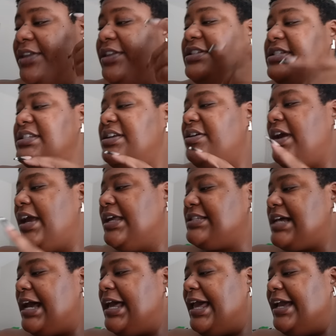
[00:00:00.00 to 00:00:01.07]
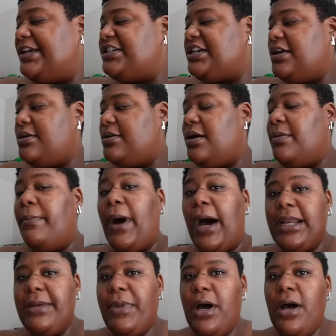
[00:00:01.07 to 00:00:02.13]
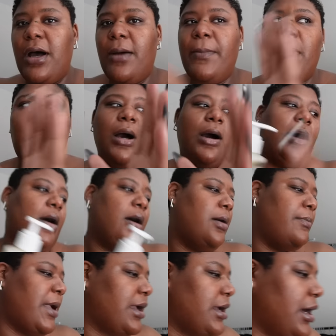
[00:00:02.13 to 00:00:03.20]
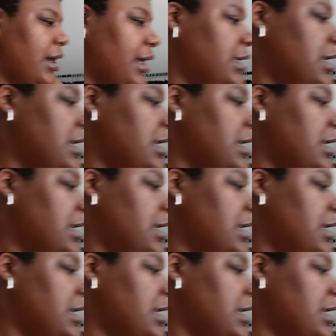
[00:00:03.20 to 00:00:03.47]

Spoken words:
This is their anti-aging body balm. Oh my God.